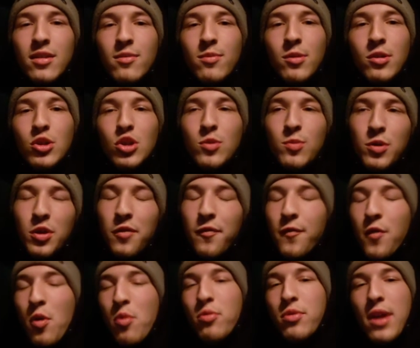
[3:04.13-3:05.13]
Because you put your
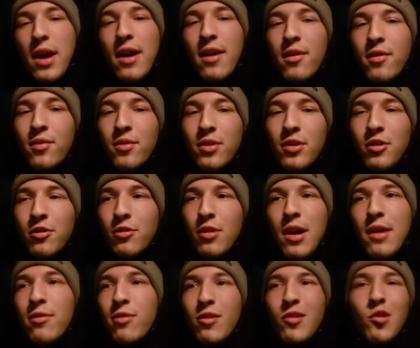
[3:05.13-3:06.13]
phone down, your
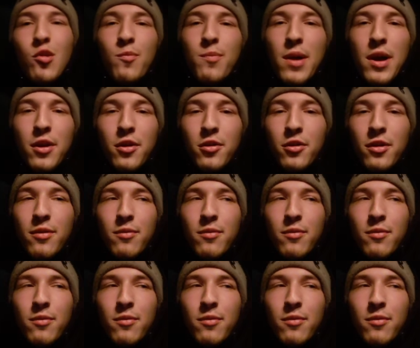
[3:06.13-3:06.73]
life's going to go better.